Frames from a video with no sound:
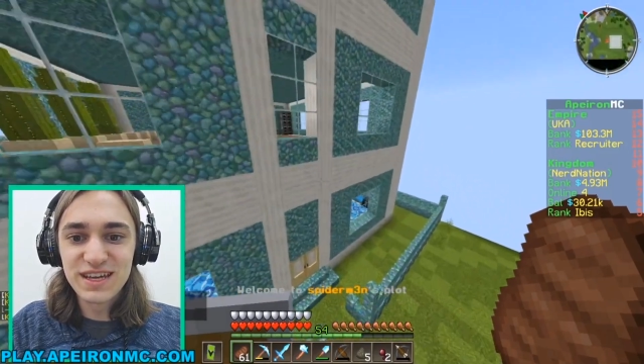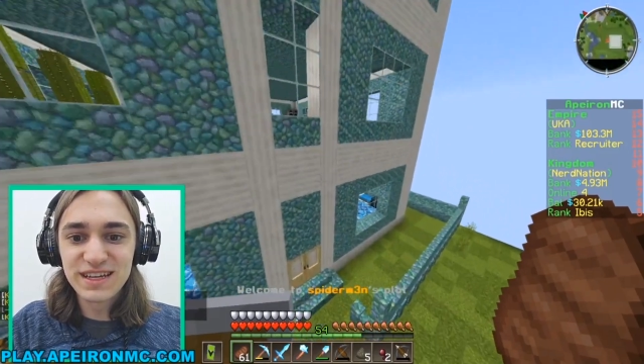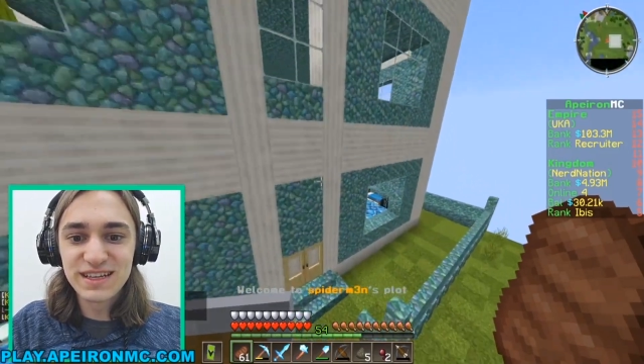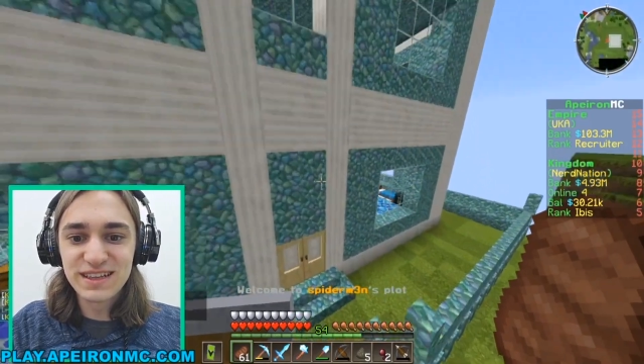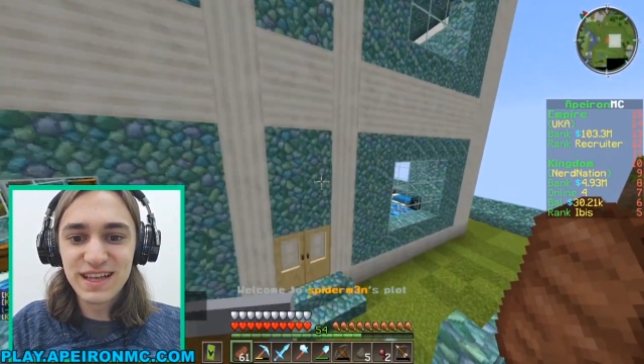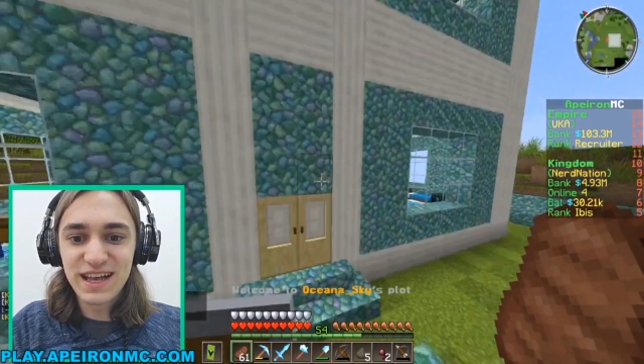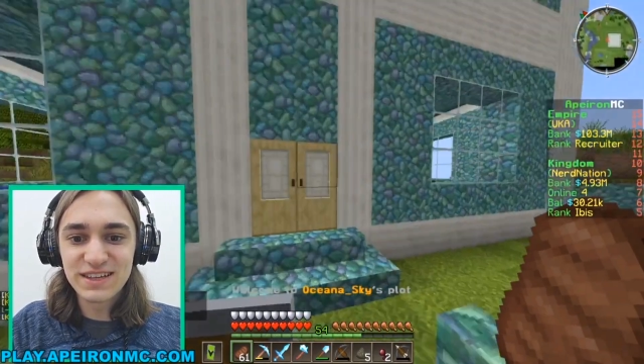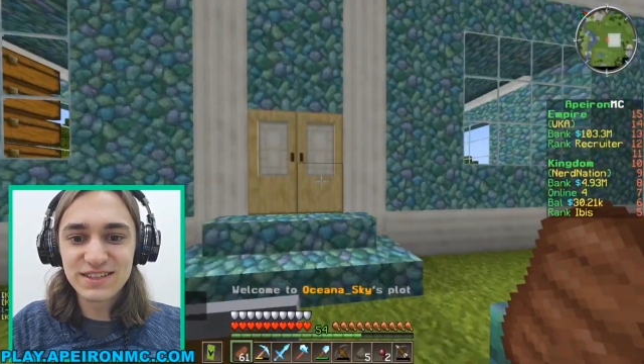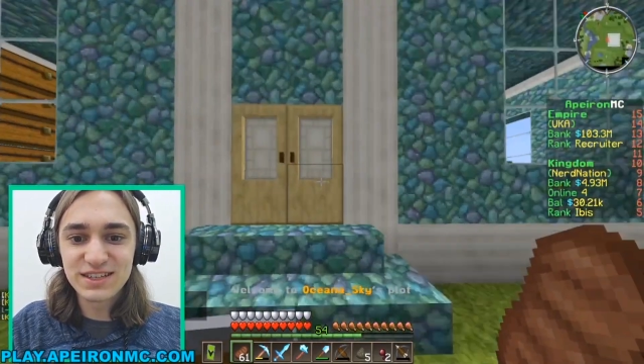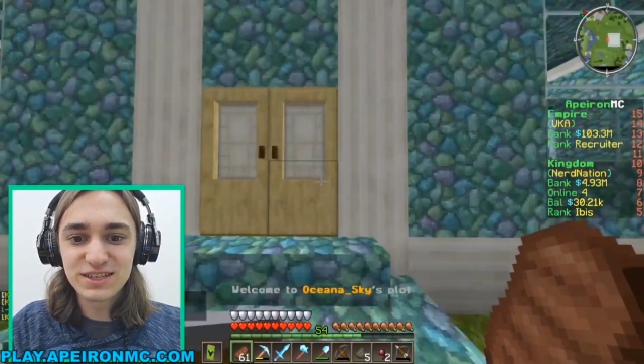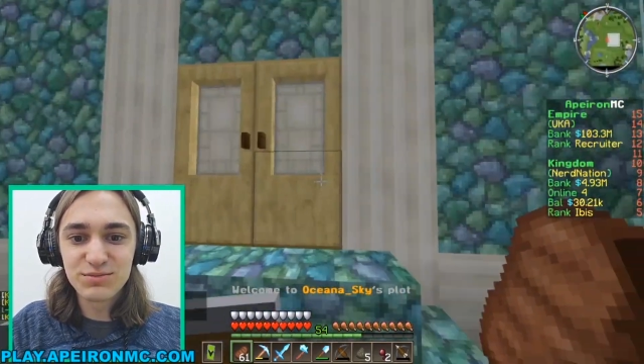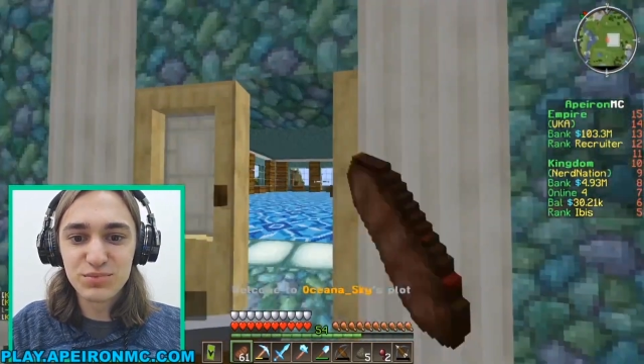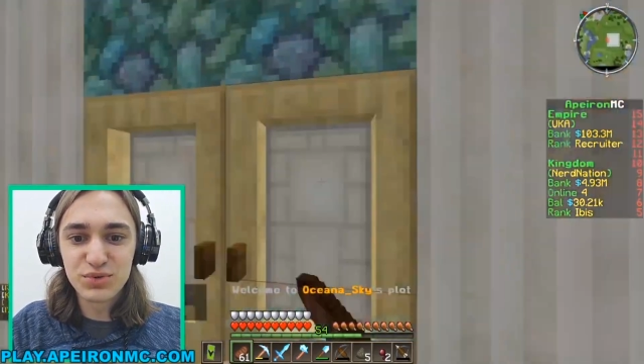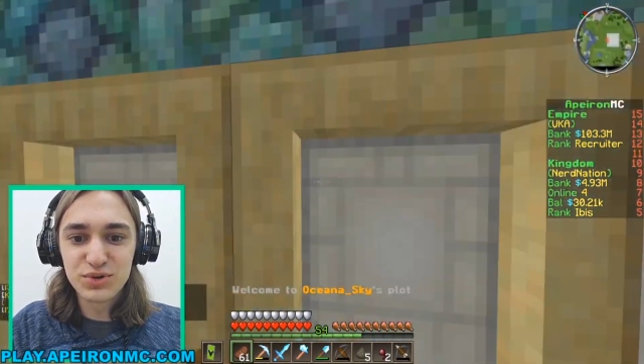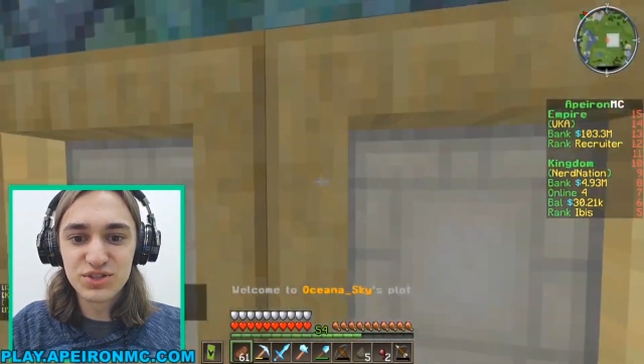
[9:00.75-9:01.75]
classic
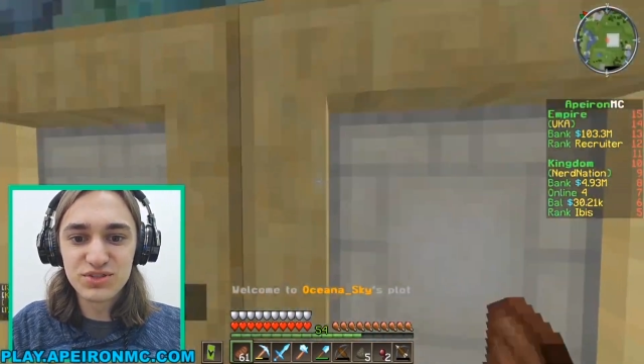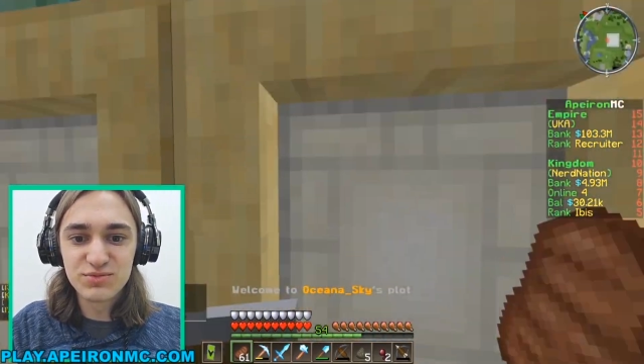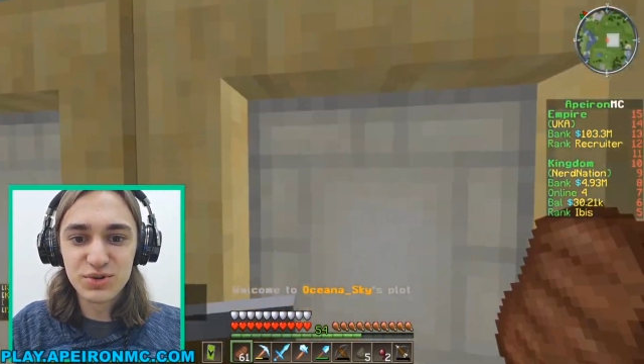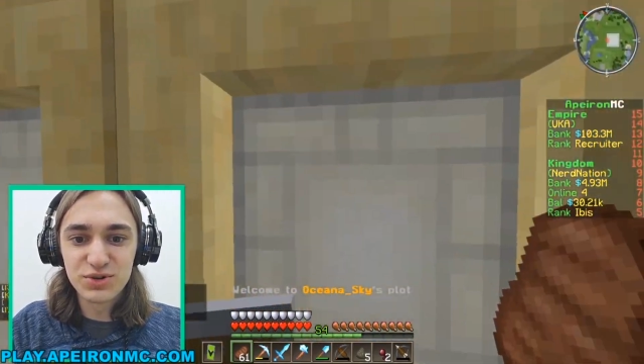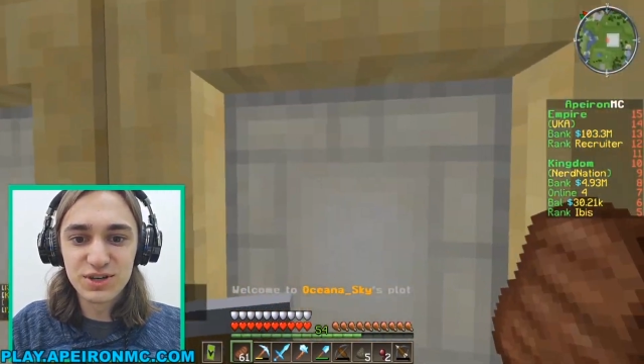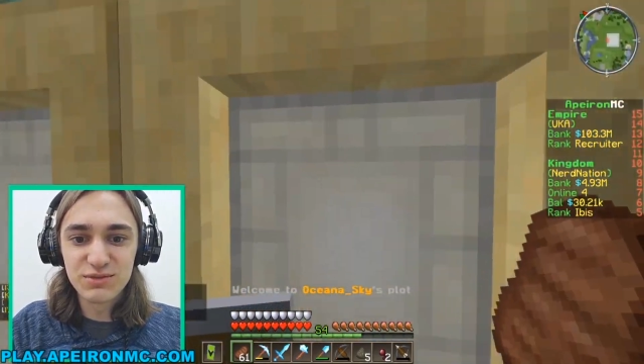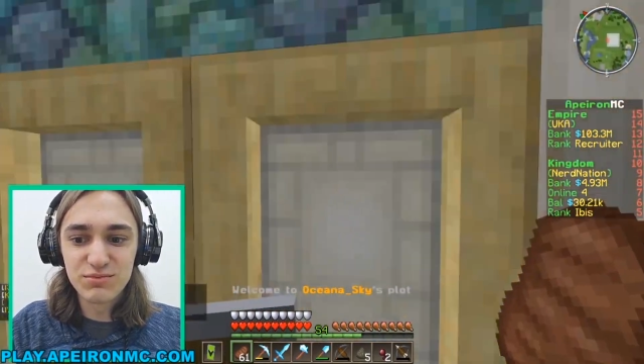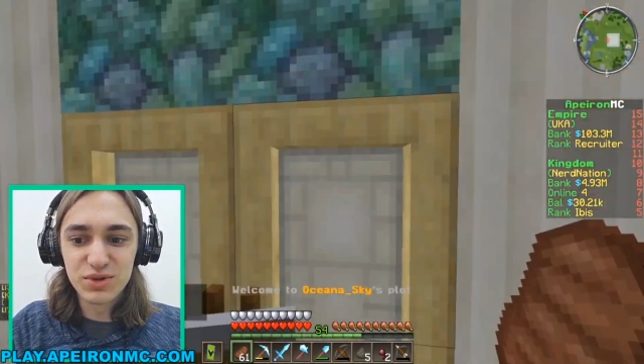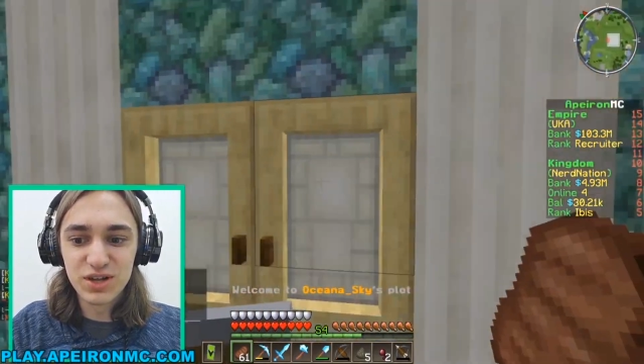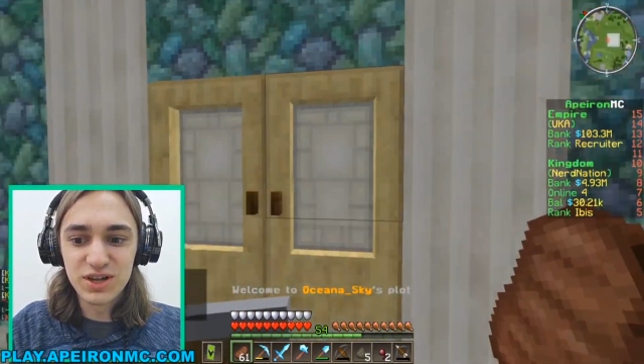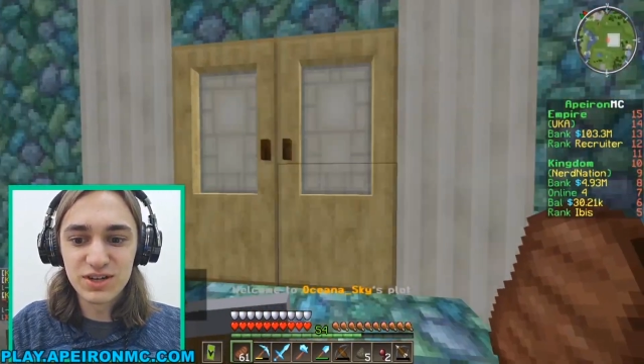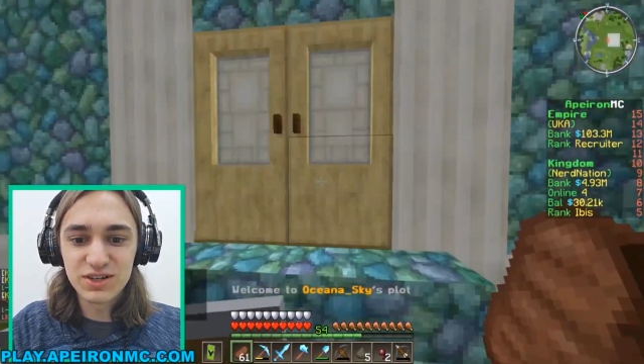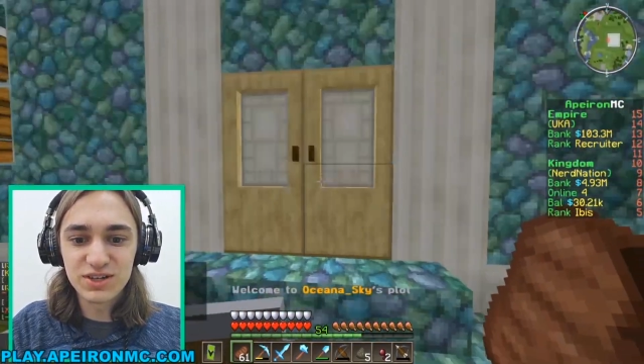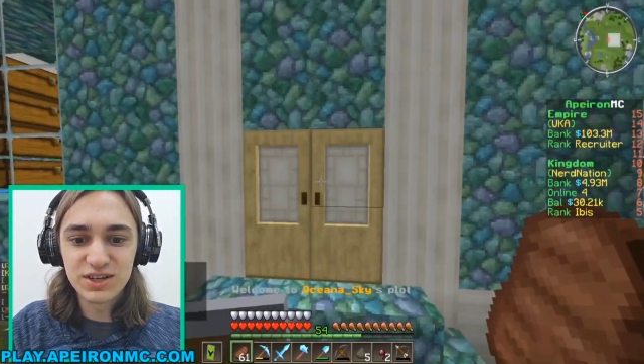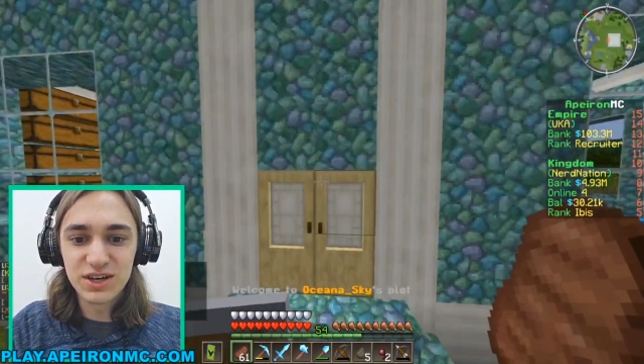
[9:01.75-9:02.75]
prismarine
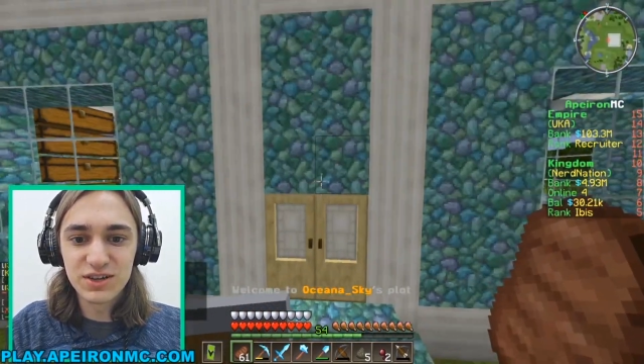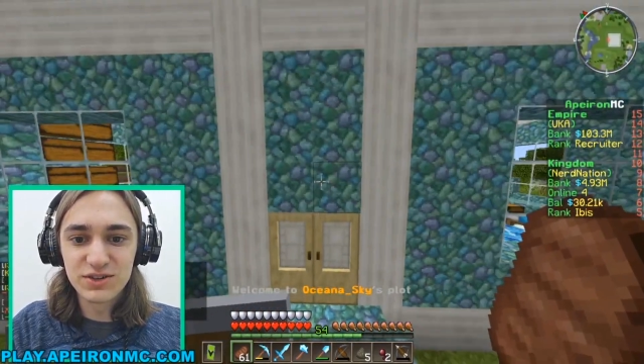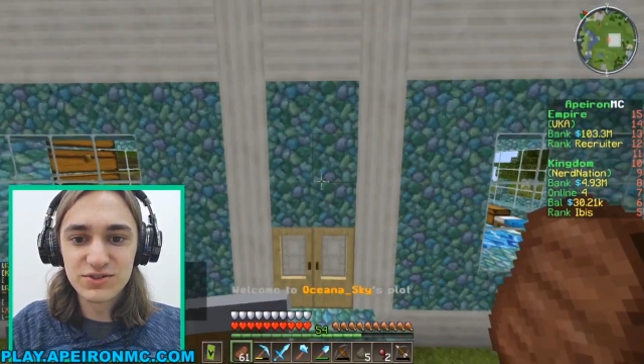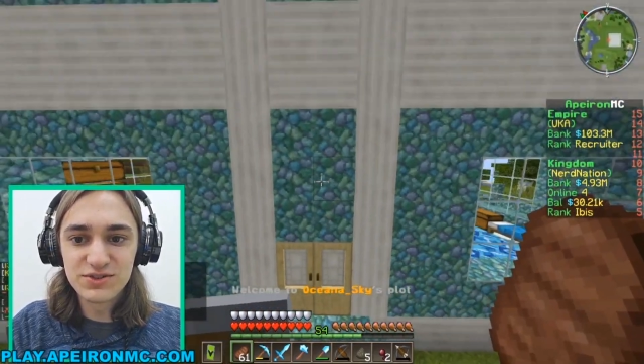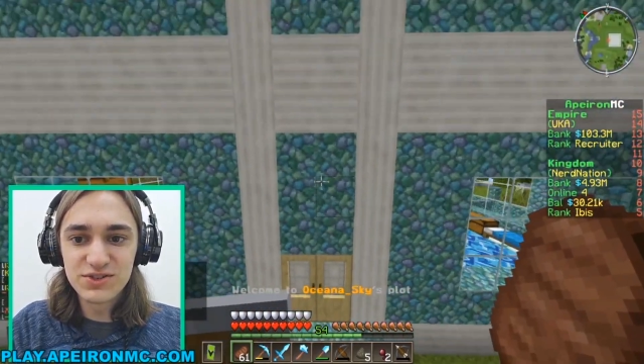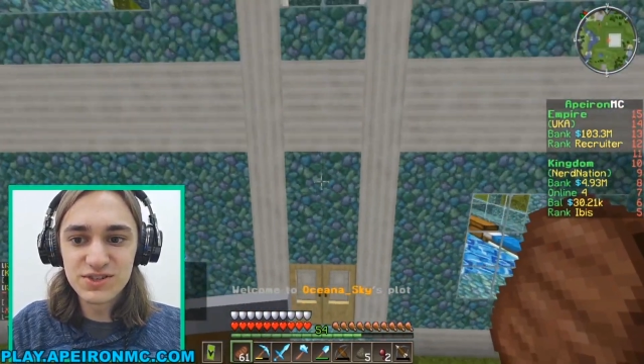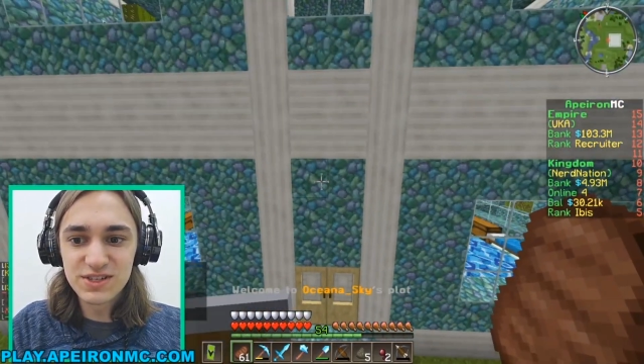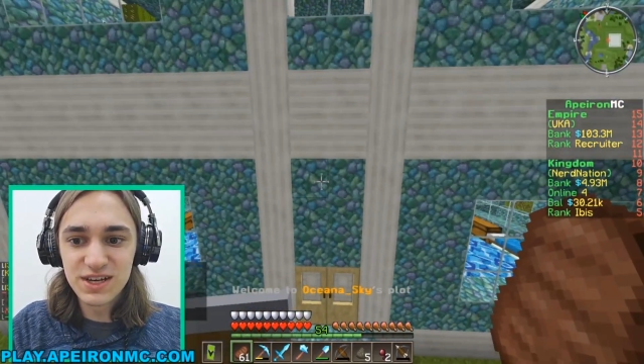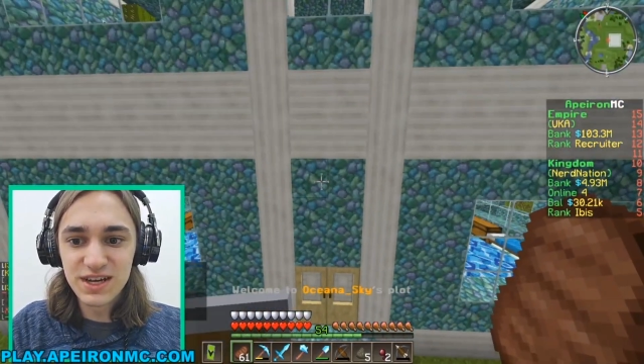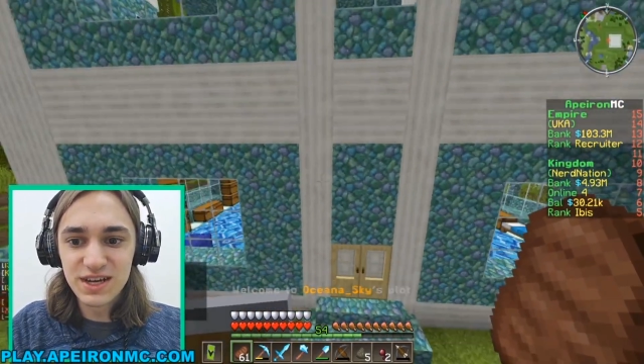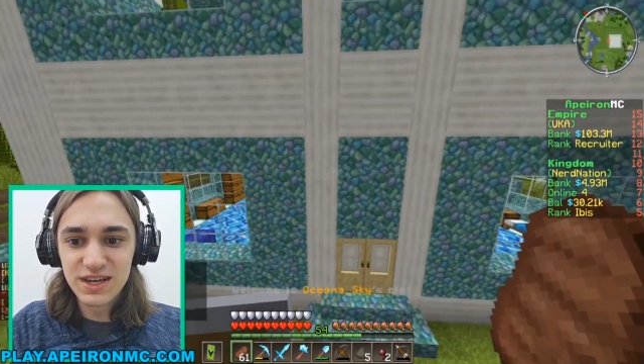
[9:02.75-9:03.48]
block colors.